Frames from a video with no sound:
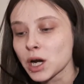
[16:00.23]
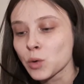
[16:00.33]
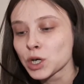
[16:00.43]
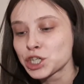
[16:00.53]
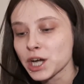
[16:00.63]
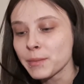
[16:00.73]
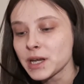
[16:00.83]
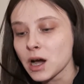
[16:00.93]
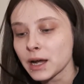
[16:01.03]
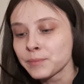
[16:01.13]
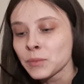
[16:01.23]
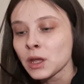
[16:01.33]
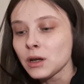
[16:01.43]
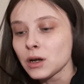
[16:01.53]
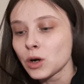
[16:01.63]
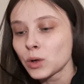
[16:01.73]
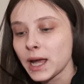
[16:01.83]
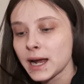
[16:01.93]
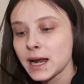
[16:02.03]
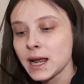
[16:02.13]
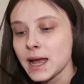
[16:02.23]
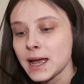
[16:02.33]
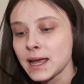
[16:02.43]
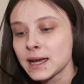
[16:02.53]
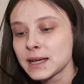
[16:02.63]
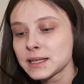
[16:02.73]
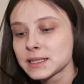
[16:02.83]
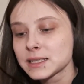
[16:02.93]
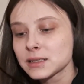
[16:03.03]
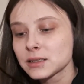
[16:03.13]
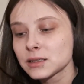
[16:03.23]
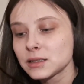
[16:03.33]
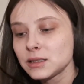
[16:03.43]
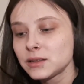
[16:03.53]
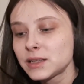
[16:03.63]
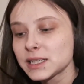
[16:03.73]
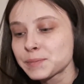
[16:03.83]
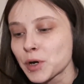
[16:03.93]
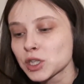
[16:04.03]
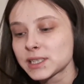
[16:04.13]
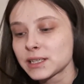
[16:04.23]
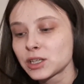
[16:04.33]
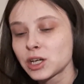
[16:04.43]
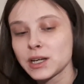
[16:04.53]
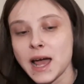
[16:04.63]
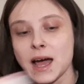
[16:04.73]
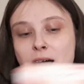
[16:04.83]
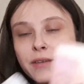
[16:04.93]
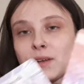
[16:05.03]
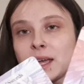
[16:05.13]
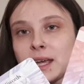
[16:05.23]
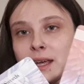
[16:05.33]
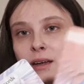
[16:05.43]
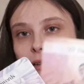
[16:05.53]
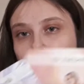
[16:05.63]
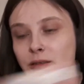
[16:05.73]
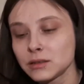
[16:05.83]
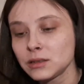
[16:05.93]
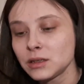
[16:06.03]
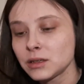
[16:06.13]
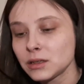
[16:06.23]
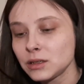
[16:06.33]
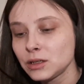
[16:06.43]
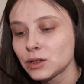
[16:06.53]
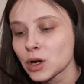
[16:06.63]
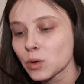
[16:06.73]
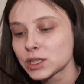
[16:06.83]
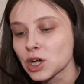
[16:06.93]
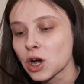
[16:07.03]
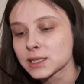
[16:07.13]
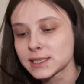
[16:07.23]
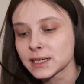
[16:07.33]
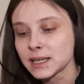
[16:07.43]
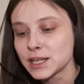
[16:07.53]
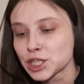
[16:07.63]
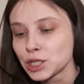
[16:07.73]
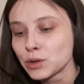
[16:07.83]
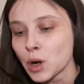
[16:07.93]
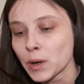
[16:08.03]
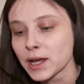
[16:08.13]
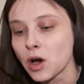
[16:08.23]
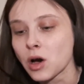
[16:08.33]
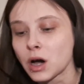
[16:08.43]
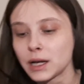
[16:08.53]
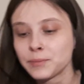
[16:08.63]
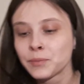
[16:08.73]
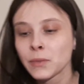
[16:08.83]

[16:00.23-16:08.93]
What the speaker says: or Gemini, okay? And this person could have a, you know, a toxic issue going on.